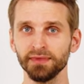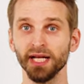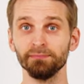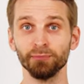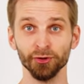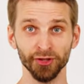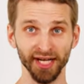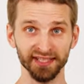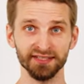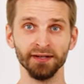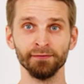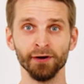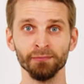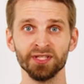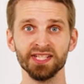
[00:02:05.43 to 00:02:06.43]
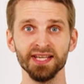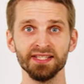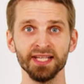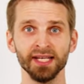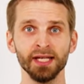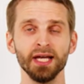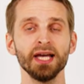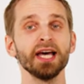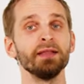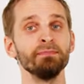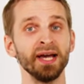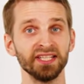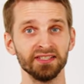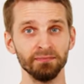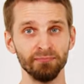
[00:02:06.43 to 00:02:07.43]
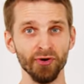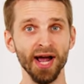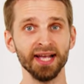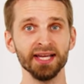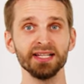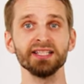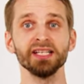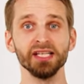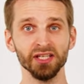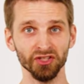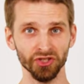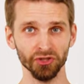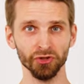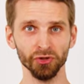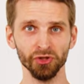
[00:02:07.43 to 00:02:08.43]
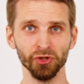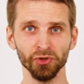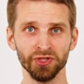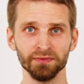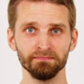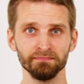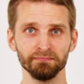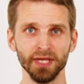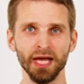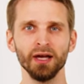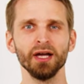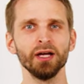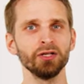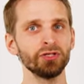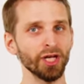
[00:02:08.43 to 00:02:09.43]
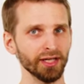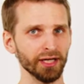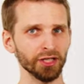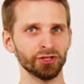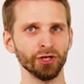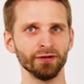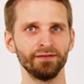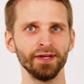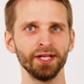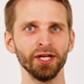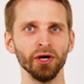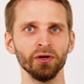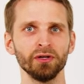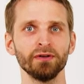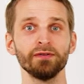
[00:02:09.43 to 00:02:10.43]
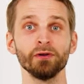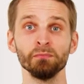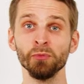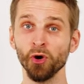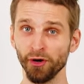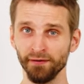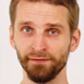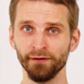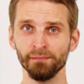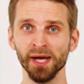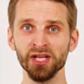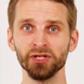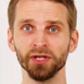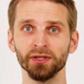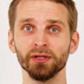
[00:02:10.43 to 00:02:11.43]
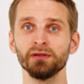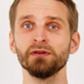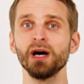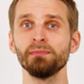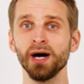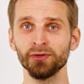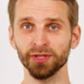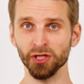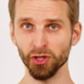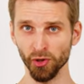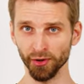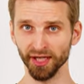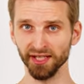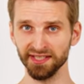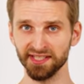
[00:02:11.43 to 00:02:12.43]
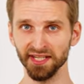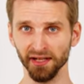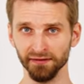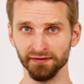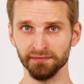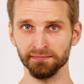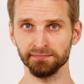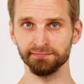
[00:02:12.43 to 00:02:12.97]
that protects them from seizing and makes the bracket easy to use. Check our short video for more information about the coating itself.